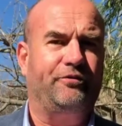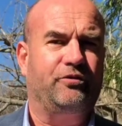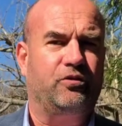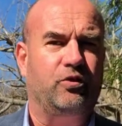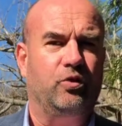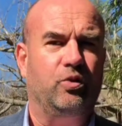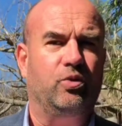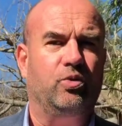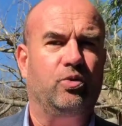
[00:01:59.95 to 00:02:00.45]

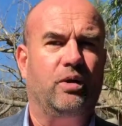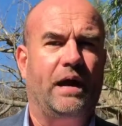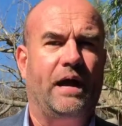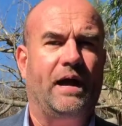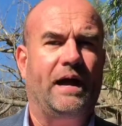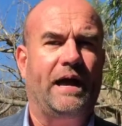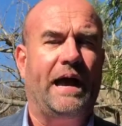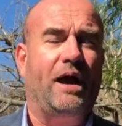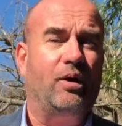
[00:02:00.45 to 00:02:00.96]
to
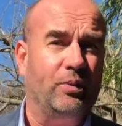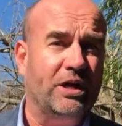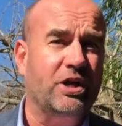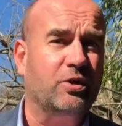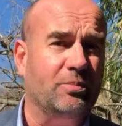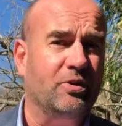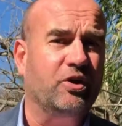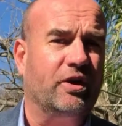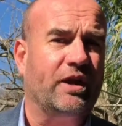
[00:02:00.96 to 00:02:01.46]
how we
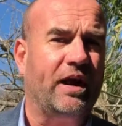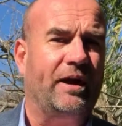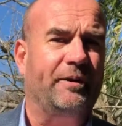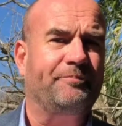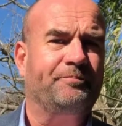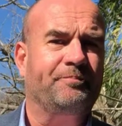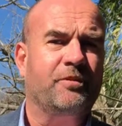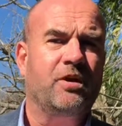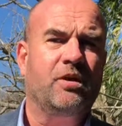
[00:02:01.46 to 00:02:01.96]
communicate.
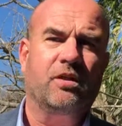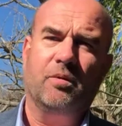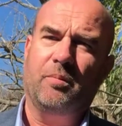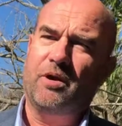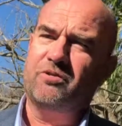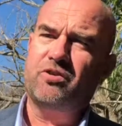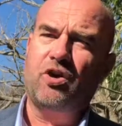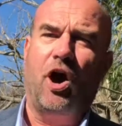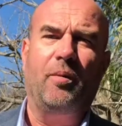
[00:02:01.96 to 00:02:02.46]
The
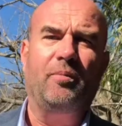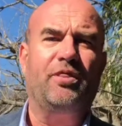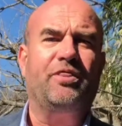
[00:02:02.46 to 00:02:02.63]
most common